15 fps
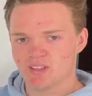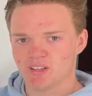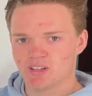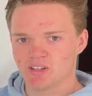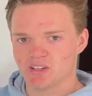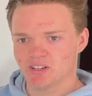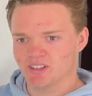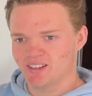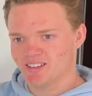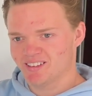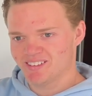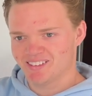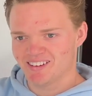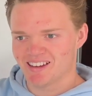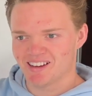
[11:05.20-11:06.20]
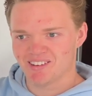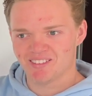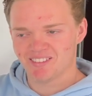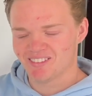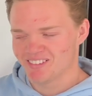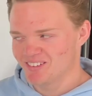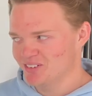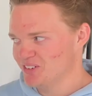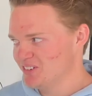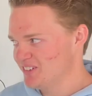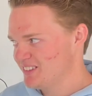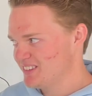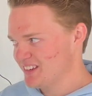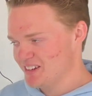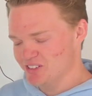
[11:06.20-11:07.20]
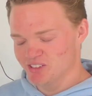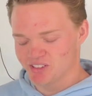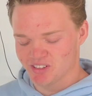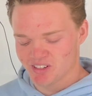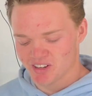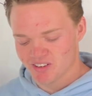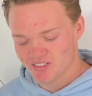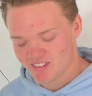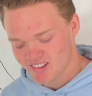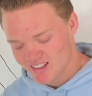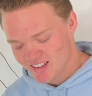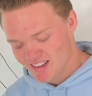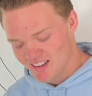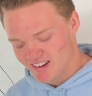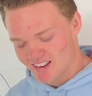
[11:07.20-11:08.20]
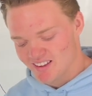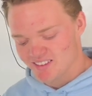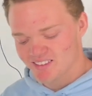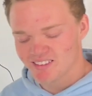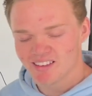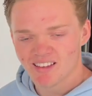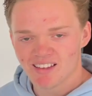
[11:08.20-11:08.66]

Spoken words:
good now, or it's like good to go, I guess.